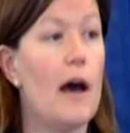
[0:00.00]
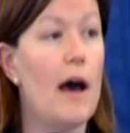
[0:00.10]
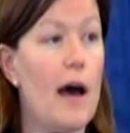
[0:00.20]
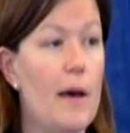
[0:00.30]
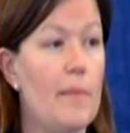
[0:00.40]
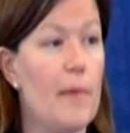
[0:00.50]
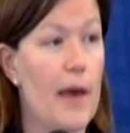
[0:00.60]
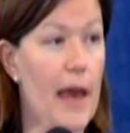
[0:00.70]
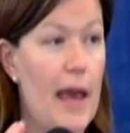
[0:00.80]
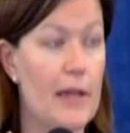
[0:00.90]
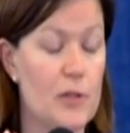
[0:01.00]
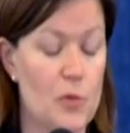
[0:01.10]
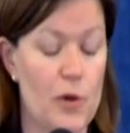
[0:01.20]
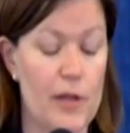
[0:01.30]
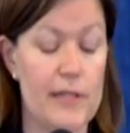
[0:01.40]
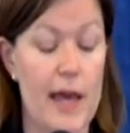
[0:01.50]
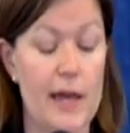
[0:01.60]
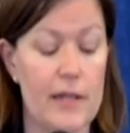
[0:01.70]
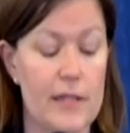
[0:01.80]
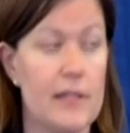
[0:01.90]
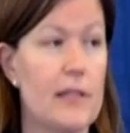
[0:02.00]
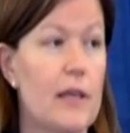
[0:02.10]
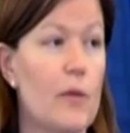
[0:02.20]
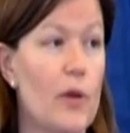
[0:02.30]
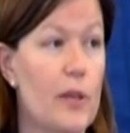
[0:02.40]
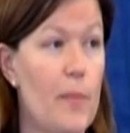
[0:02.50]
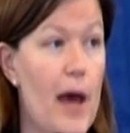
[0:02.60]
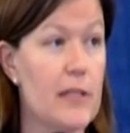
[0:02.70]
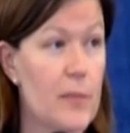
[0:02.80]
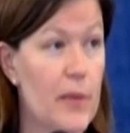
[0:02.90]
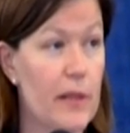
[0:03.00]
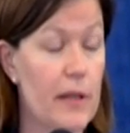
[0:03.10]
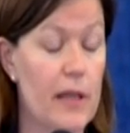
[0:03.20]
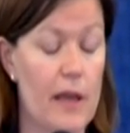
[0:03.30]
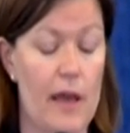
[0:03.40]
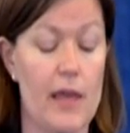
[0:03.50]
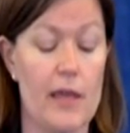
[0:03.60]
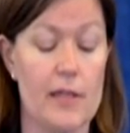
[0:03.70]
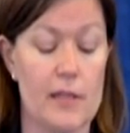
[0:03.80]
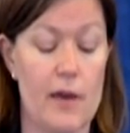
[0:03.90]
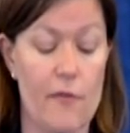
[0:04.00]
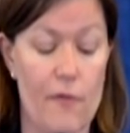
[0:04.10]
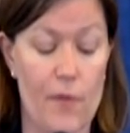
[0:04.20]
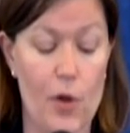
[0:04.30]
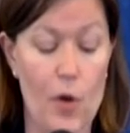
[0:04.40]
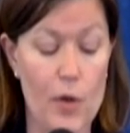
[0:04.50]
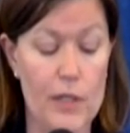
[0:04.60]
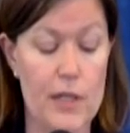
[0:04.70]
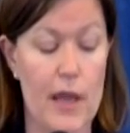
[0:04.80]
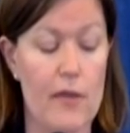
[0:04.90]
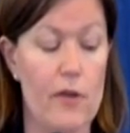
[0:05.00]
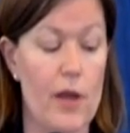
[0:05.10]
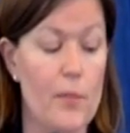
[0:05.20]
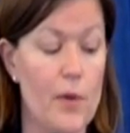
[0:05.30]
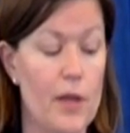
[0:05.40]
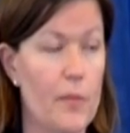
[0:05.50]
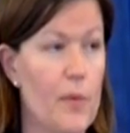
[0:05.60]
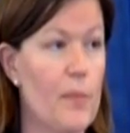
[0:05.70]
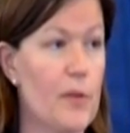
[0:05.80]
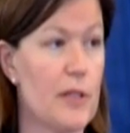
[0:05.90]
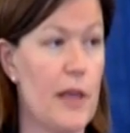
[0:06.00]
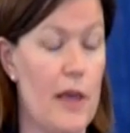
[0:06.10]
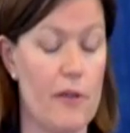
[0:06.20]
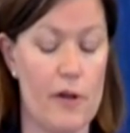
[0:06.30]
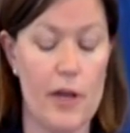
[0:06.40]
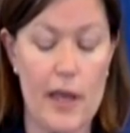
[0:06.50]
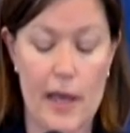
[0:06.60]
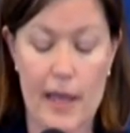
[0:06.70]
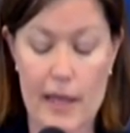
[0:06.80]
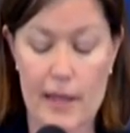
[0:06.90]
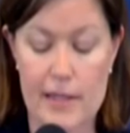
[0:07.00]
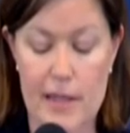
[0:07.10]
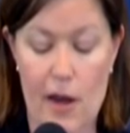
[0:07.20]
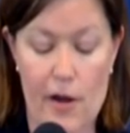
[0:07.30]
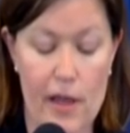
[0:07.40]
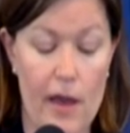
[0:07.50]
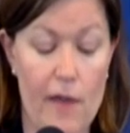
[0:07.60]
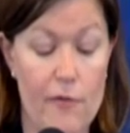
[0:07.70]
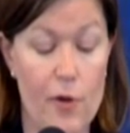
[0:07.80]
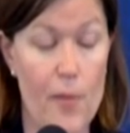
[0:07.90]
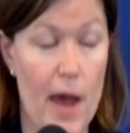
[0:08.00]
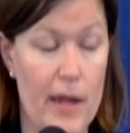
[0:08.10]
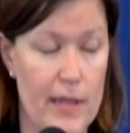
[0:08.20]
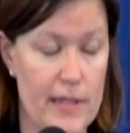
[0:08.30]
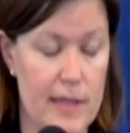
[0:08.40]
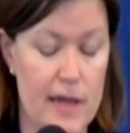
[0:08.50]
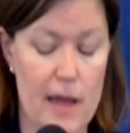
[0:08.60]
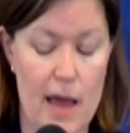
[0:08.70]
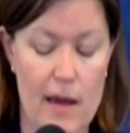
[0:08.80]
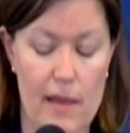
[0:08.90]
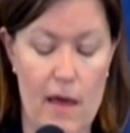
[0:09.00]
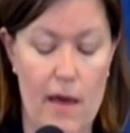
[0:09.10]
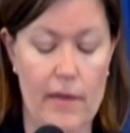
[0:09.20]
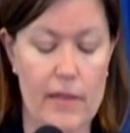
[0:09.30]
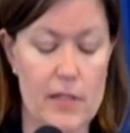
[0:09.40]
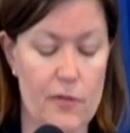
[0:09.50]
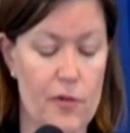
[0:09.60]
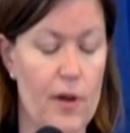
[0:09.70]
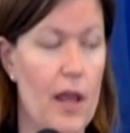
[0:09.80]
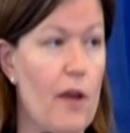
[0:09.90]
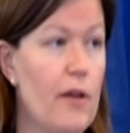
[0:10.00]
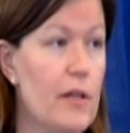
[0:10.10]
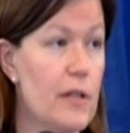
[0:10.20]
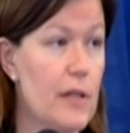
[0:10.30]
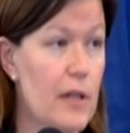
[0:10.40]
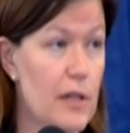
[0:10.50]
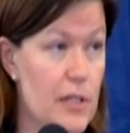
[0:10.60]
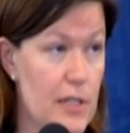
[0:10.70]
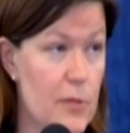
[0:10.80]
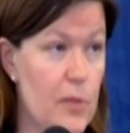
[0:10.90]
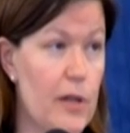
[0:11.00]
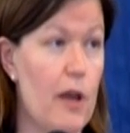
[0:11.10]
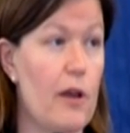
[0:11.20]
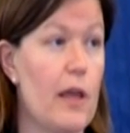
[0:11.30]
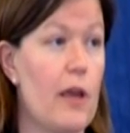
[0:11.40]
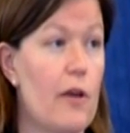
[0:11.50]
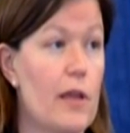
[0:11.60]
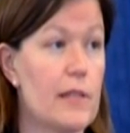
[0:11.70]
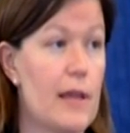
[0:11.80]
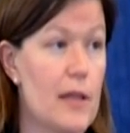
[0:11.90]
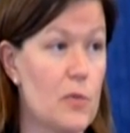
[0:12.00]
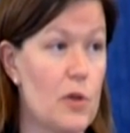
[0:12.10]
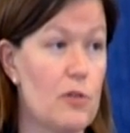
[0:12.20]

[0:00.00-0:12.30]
And we're excited to see what the possibility is of going together and bringing people together in this area of robotics and not along the different disciplinary areas as we're